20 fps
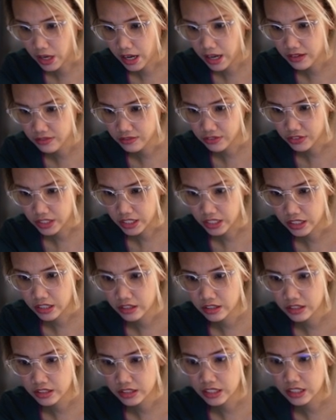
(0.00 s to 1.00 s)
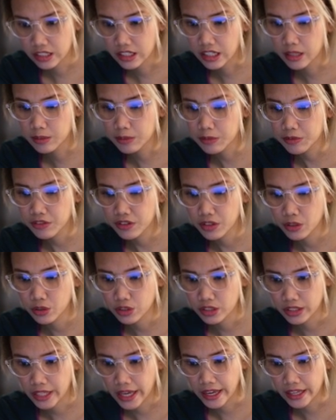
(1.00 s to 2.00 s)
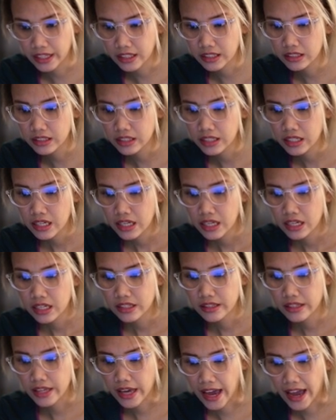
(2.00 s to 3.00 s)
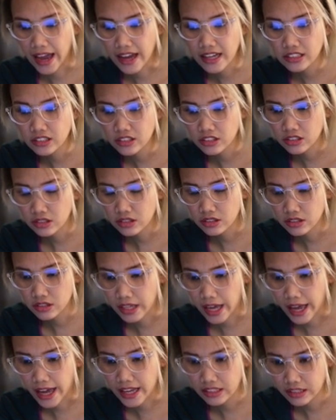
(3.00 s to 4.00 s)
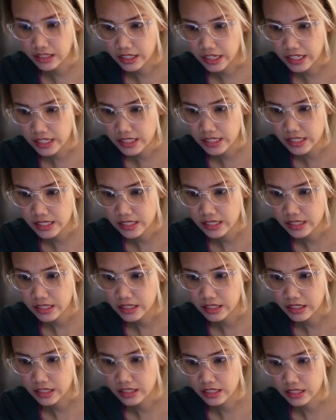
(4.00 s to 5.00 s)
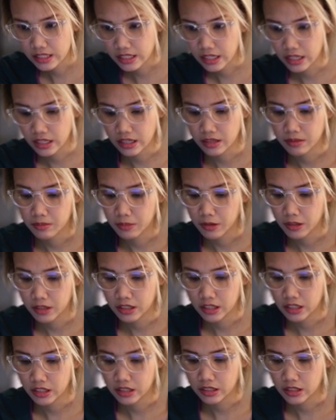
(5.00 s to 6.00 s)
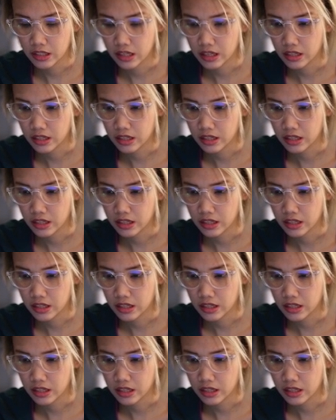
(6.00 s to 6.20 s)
have here the name of the hotel, the address, let's say Berlin.